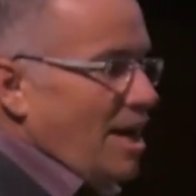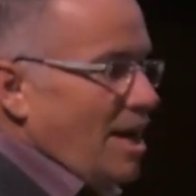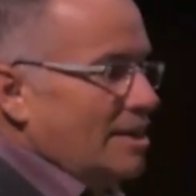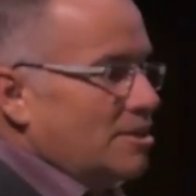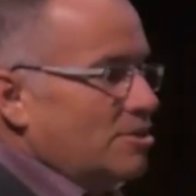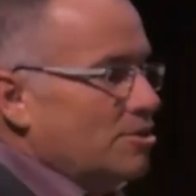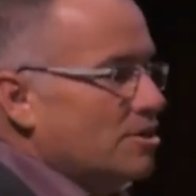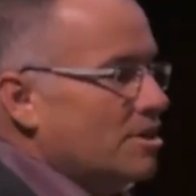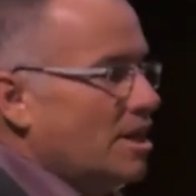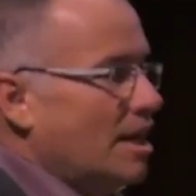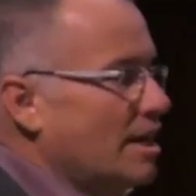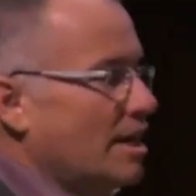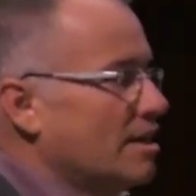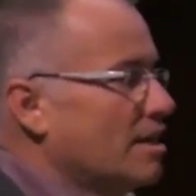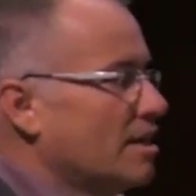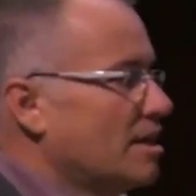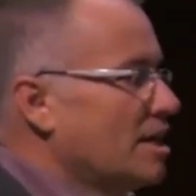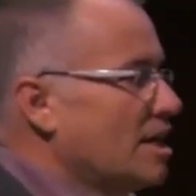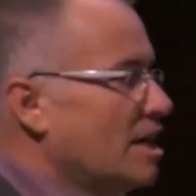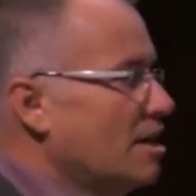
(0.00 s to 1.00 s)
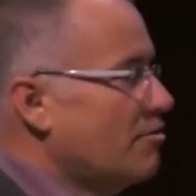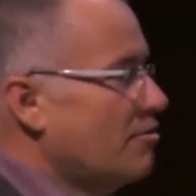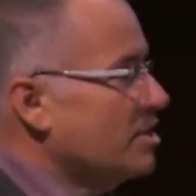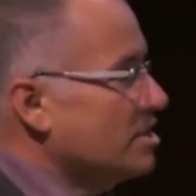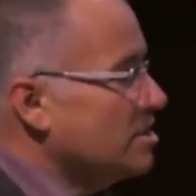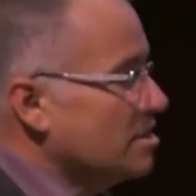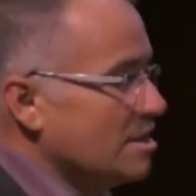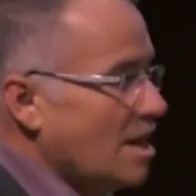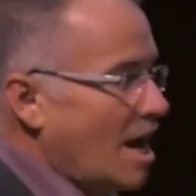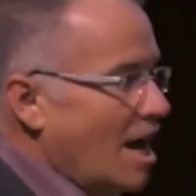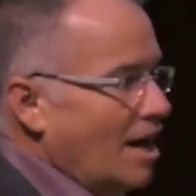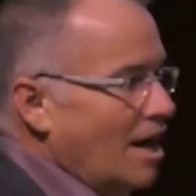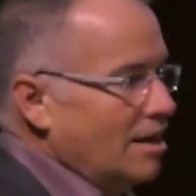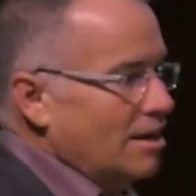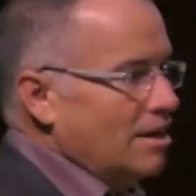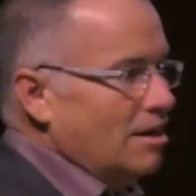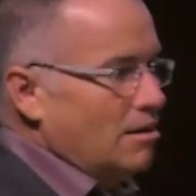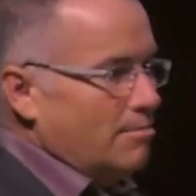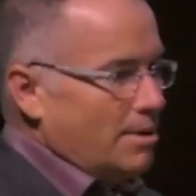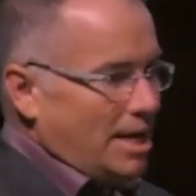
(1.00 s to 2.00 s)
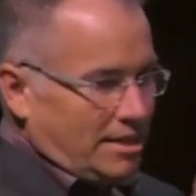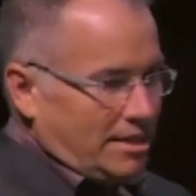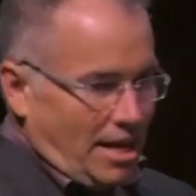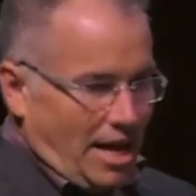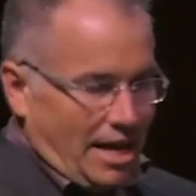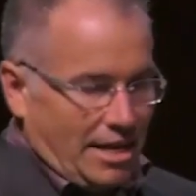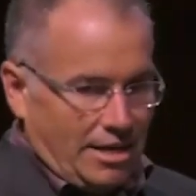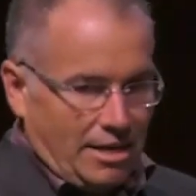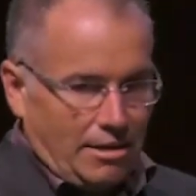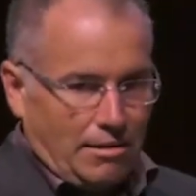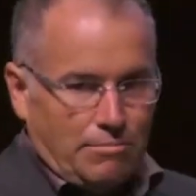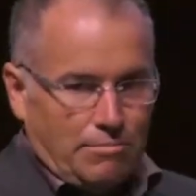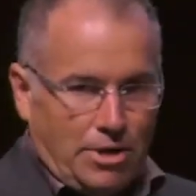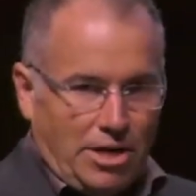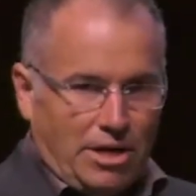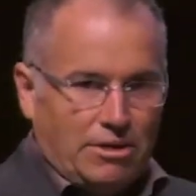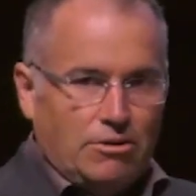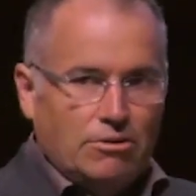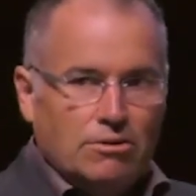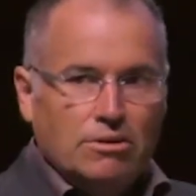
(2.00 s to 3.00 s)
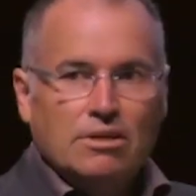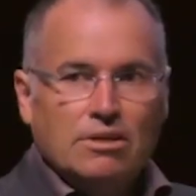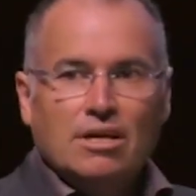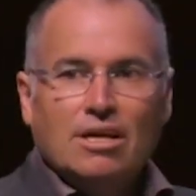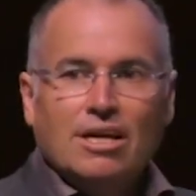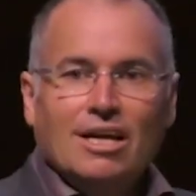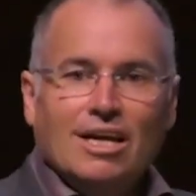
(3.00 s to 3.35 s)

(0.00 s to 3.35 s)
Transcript: factor then, if it's not about the academic model,